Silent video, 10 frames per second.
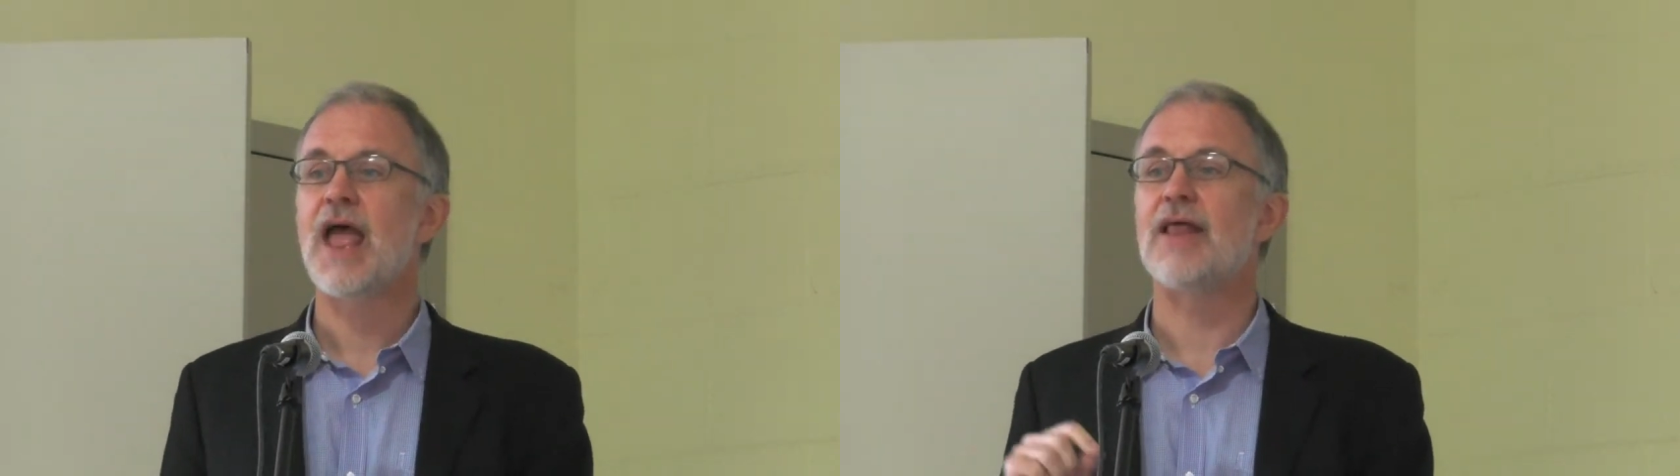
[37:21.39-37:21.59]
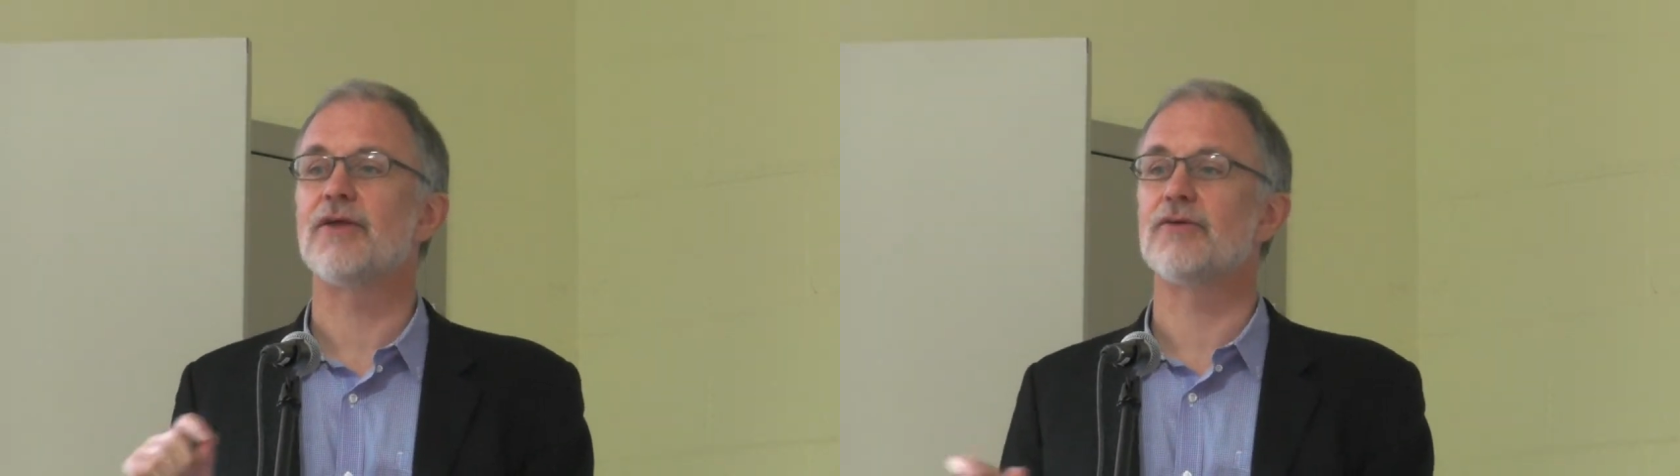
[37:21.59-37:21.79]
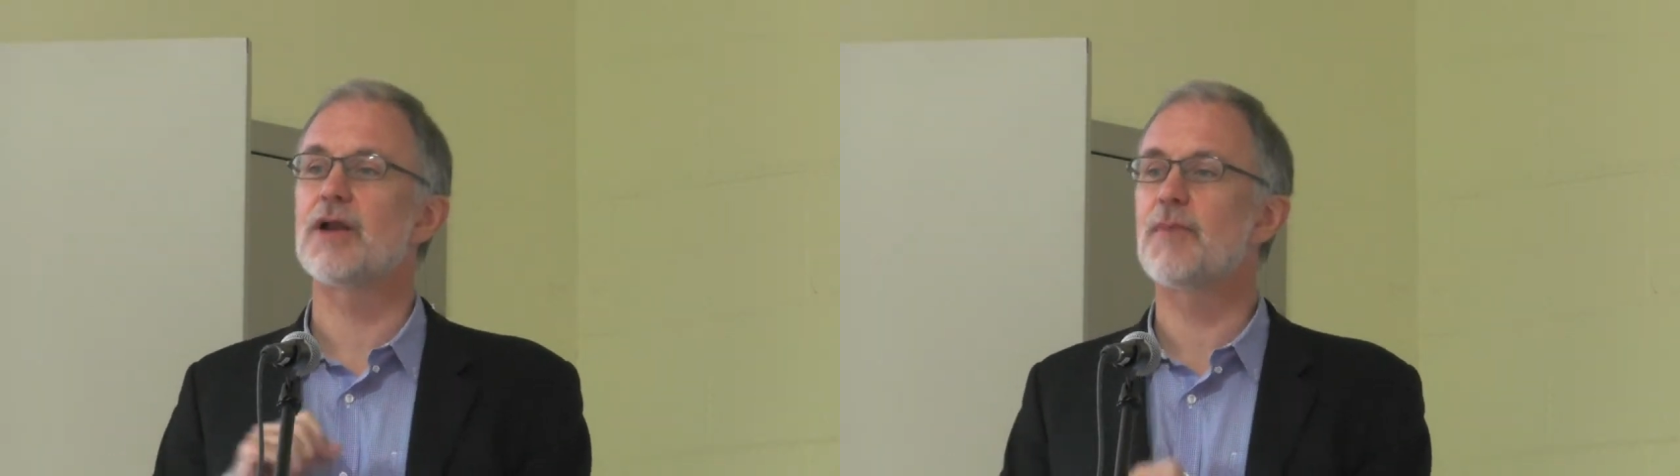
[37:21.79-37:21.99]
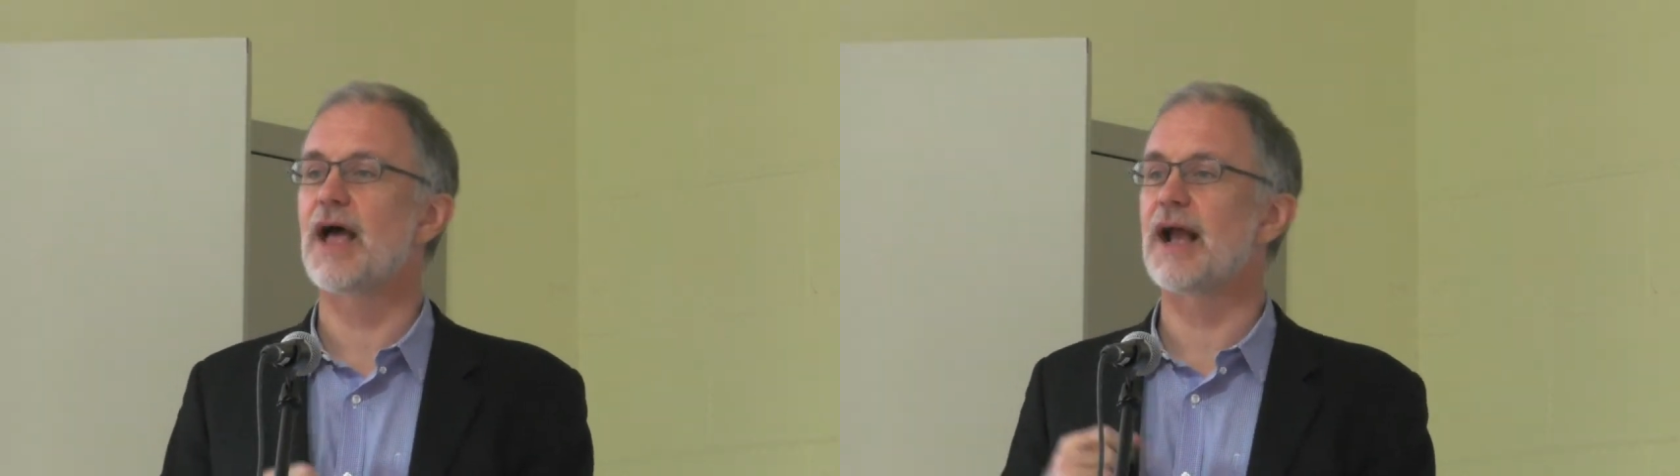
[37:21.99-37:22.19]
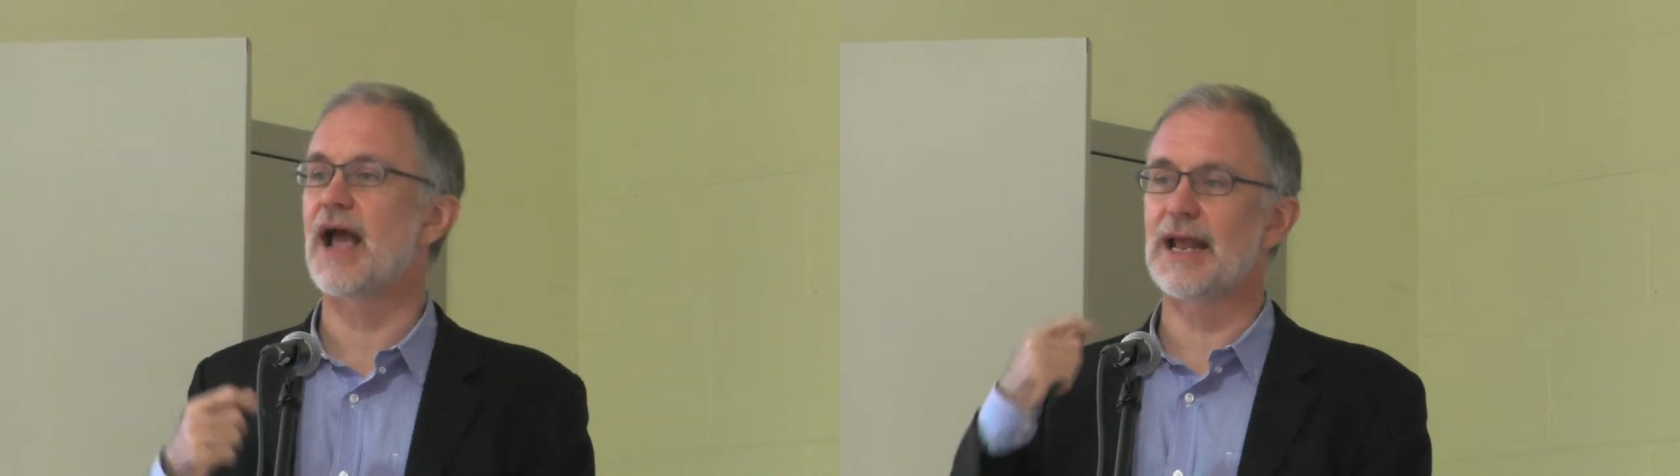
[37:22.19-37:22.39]
and they're run
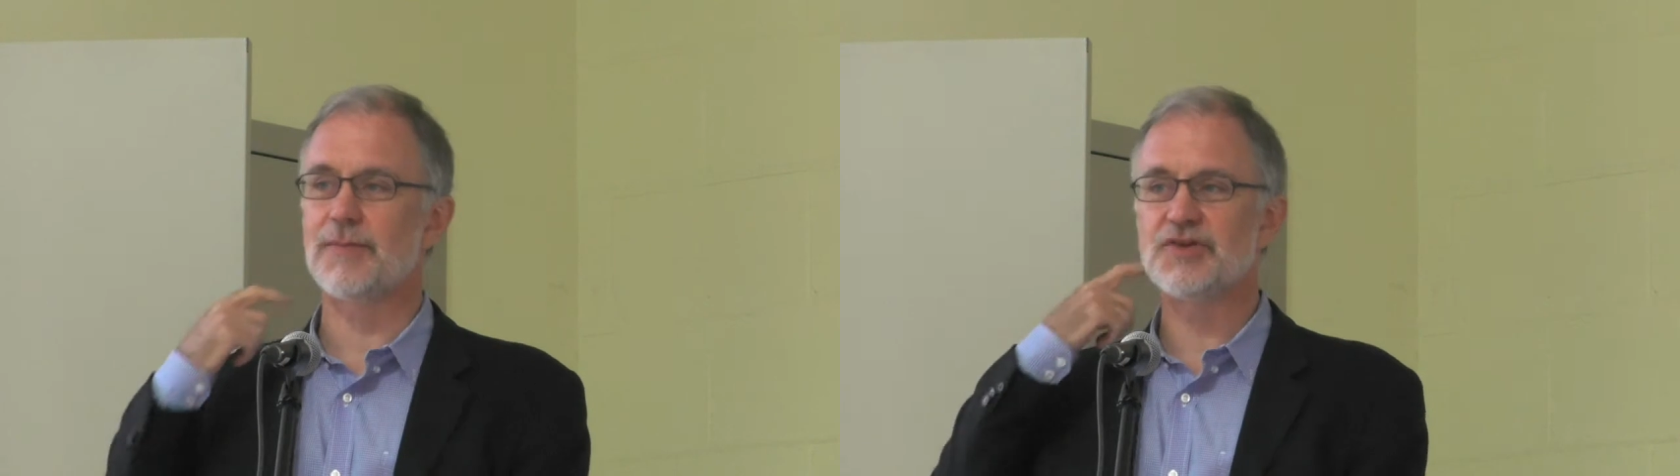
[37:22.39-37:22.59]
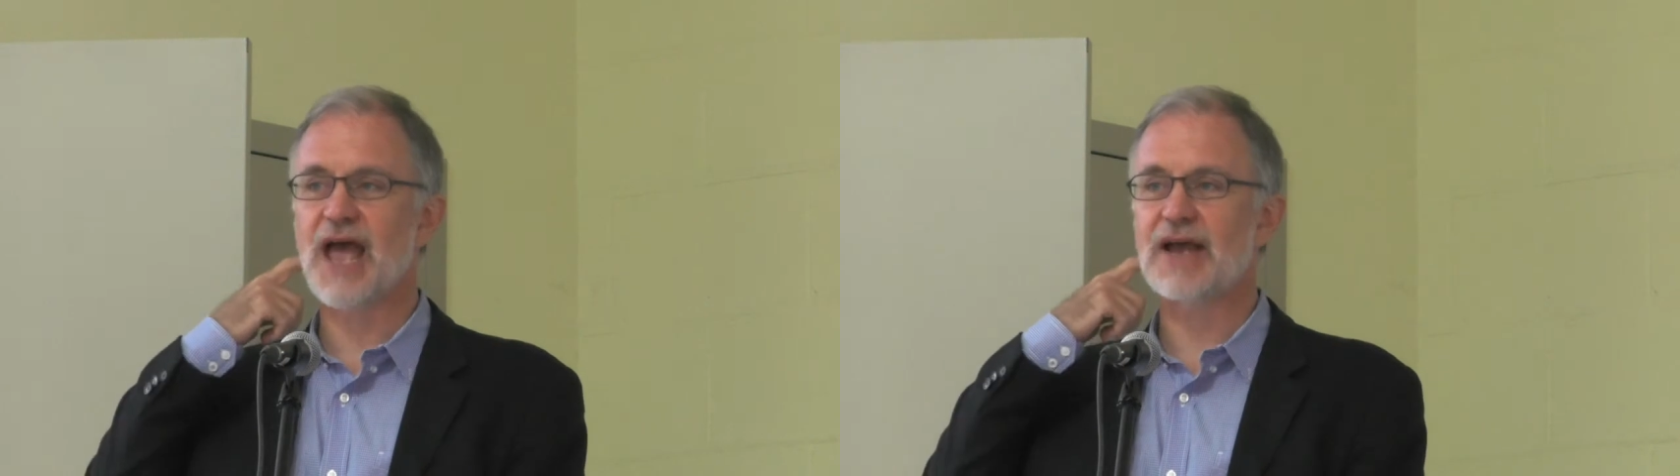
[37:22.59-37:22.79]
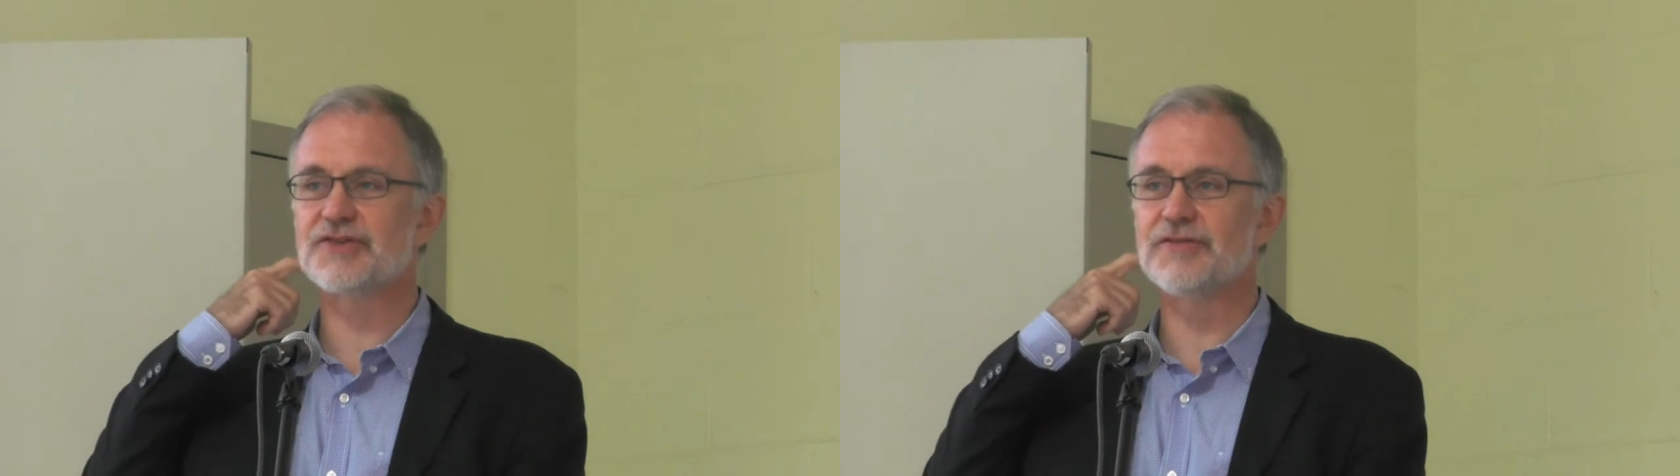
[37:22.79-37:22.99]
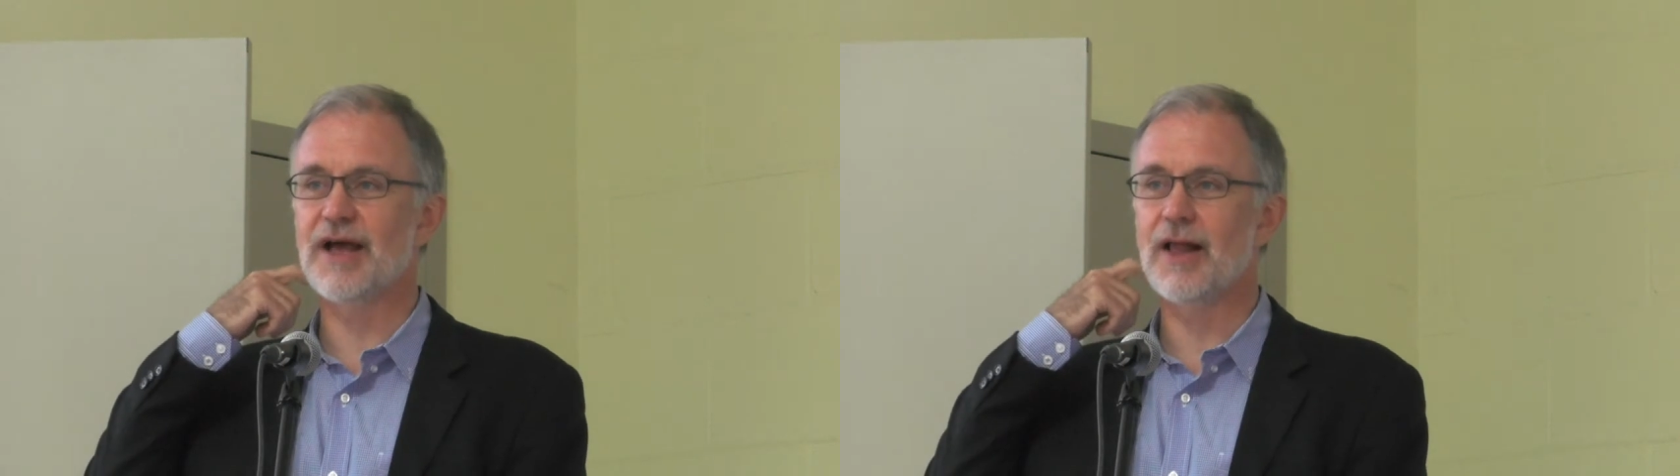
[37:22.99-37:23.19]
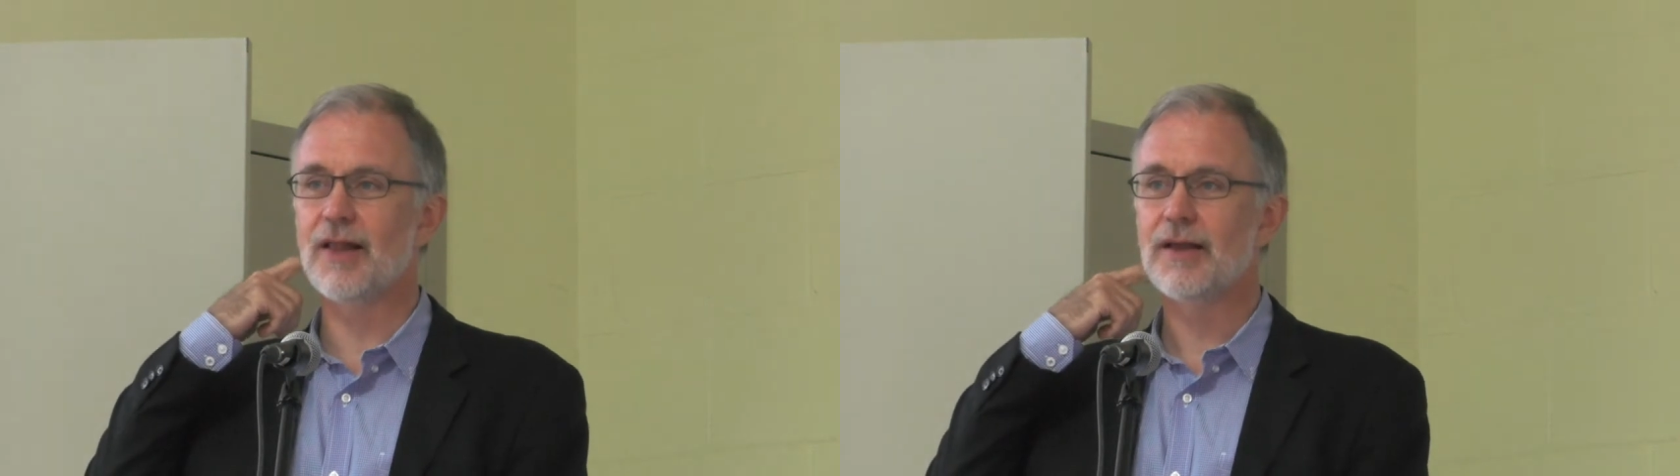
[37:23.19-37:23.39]
by a guy named Jack
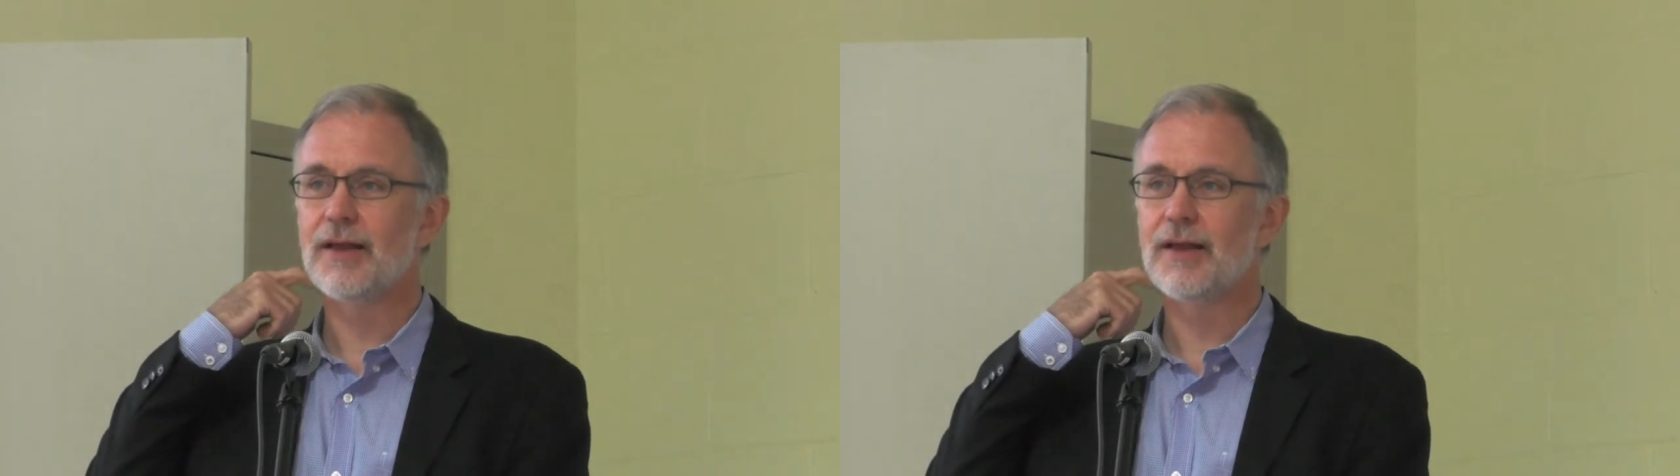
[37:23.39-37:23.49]
Chevelle.